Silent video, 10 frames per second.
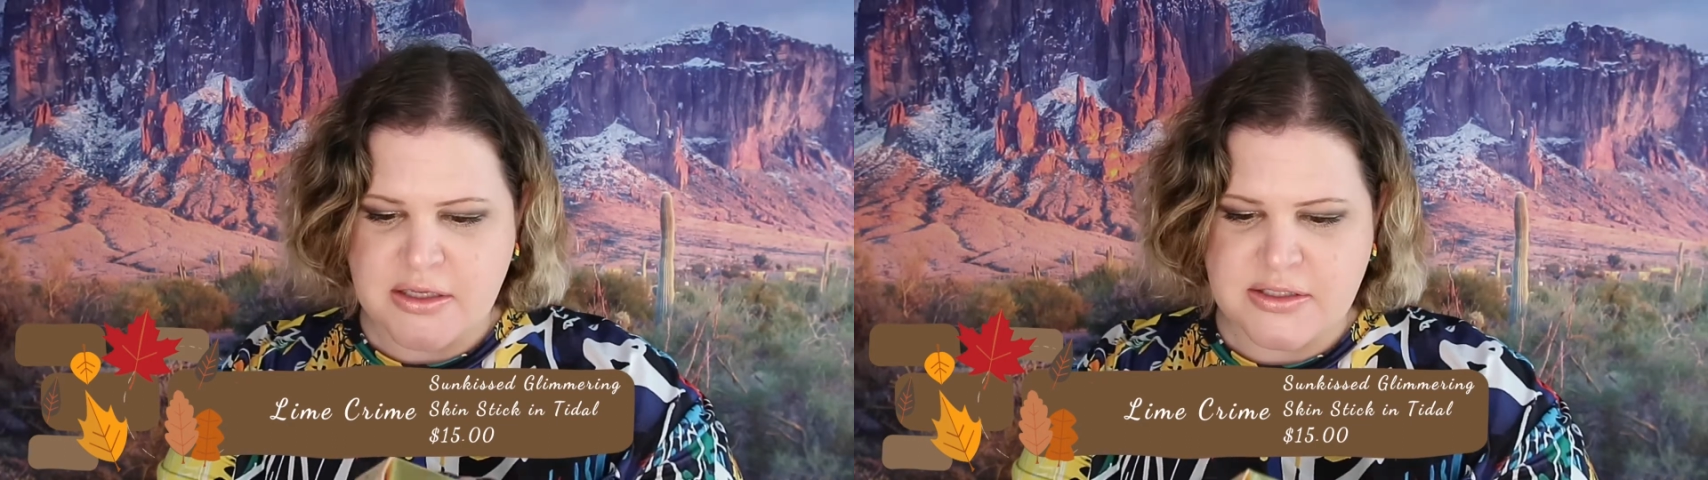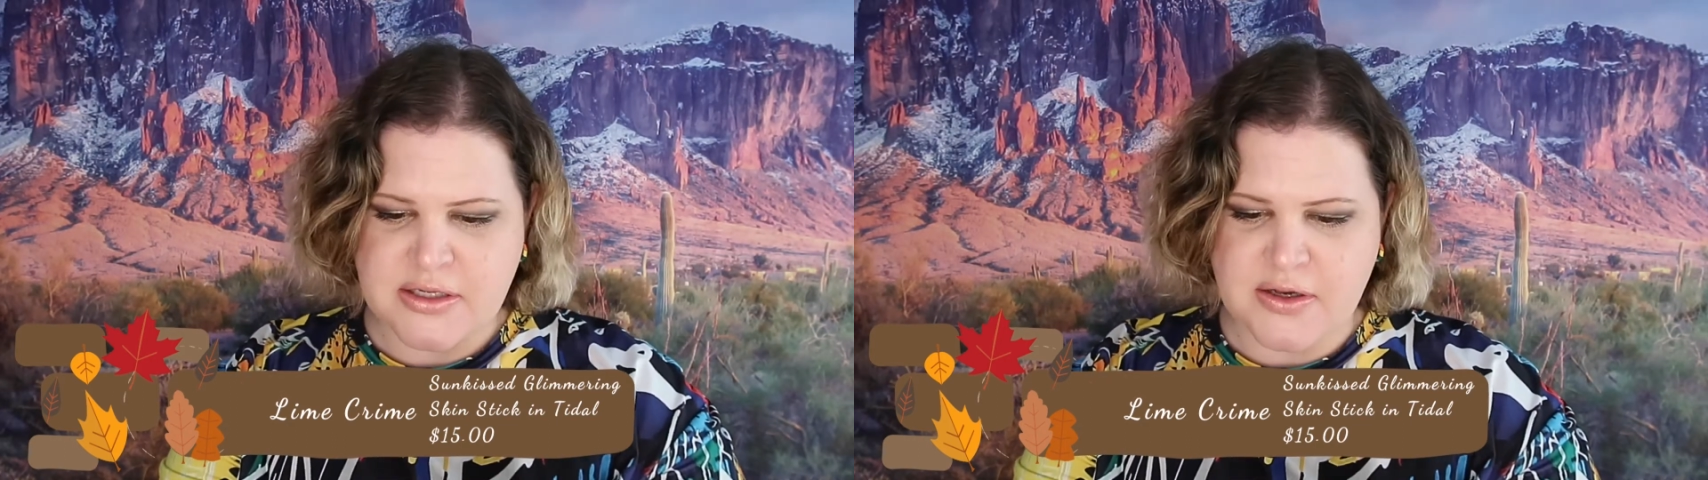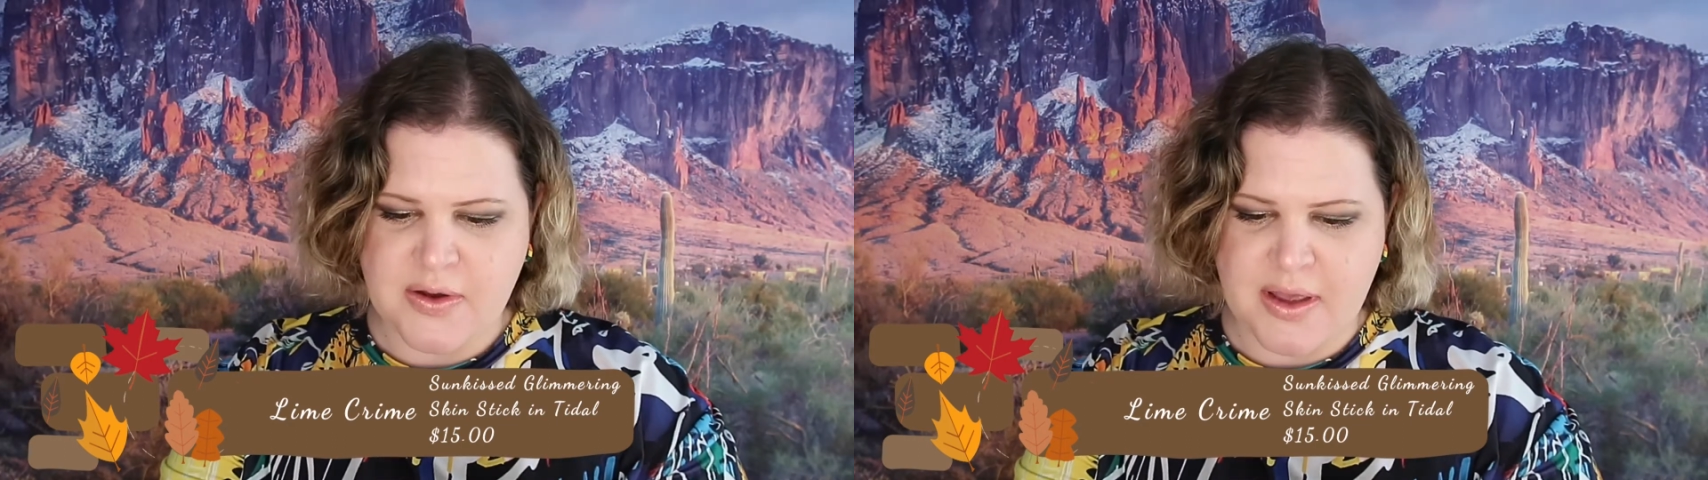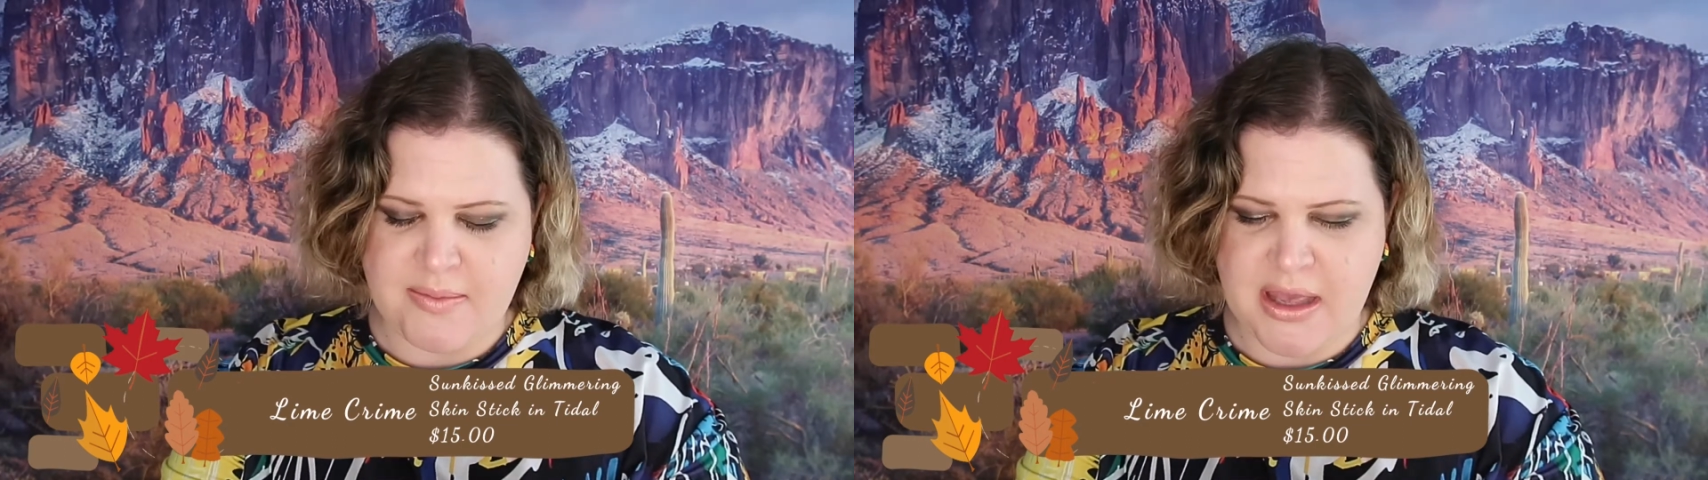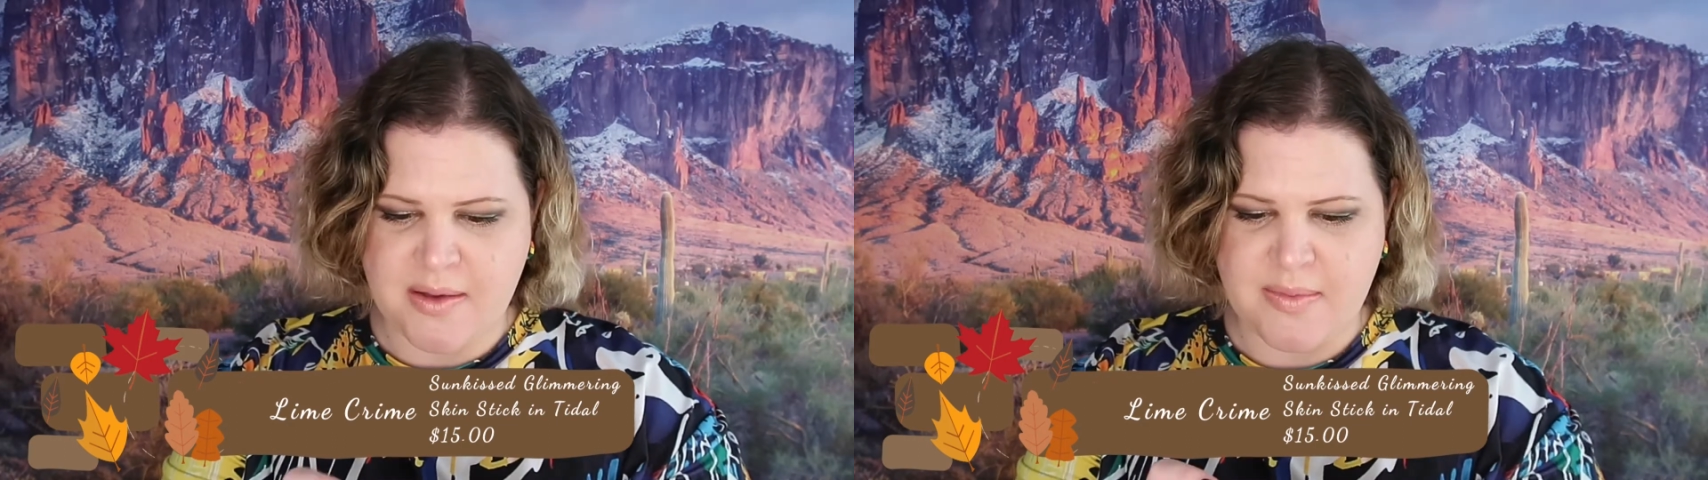So I
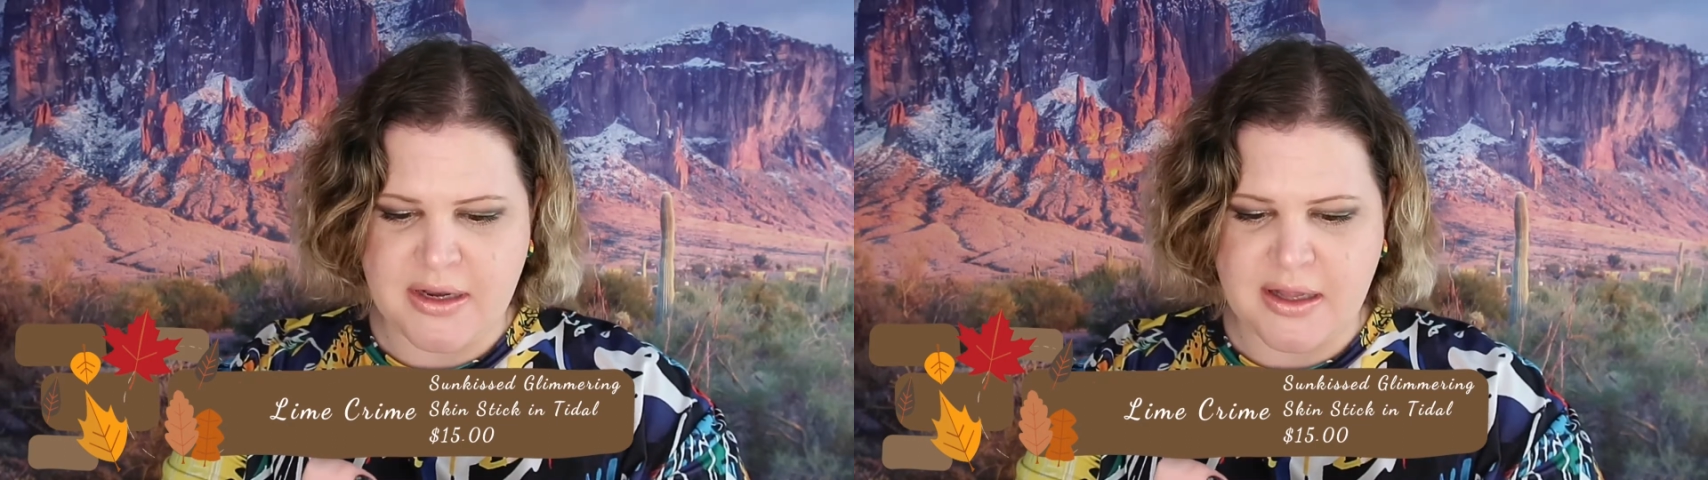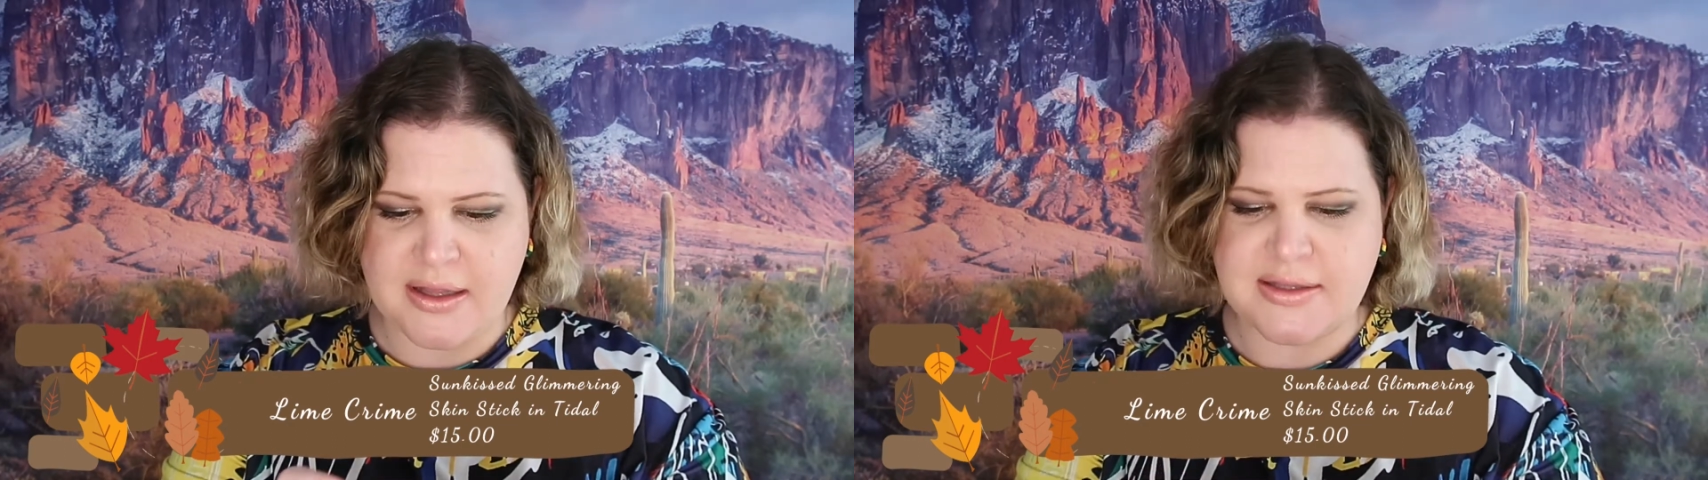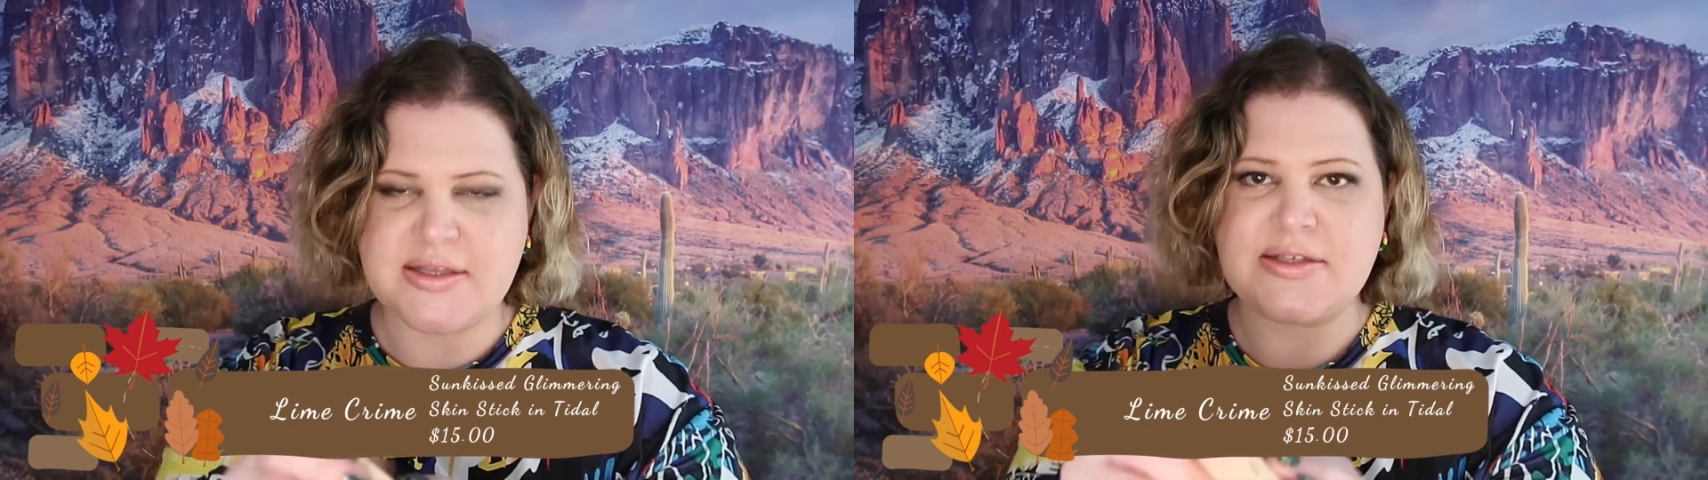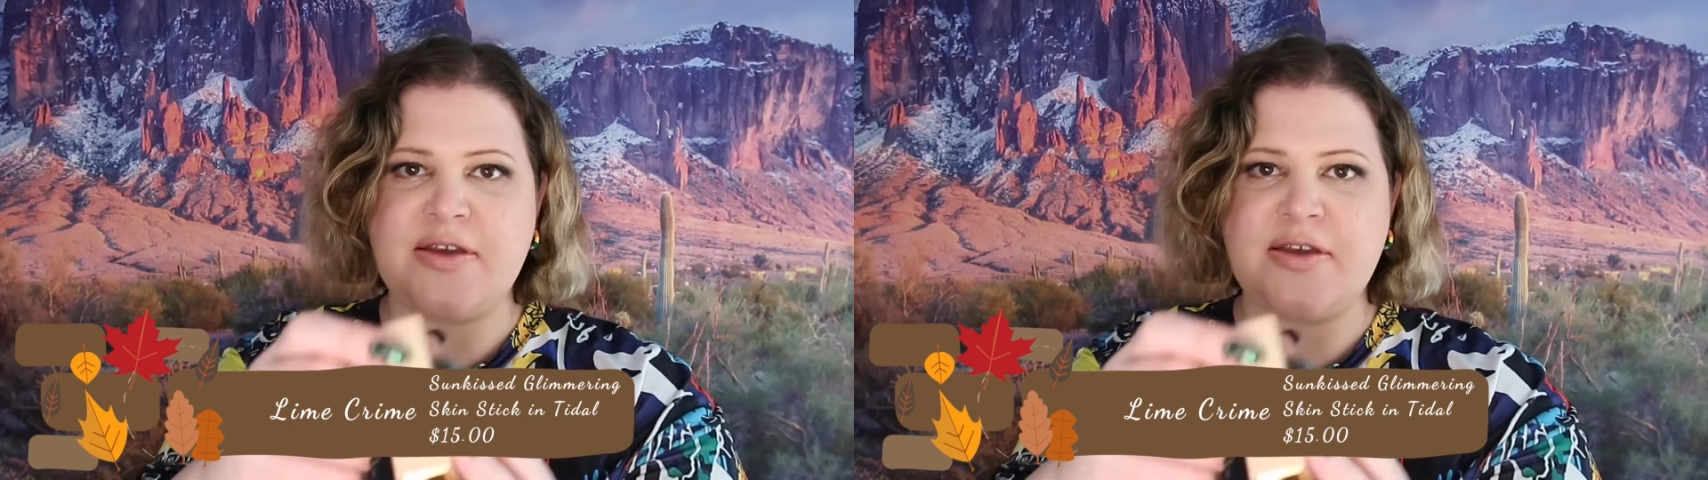may or may not like this.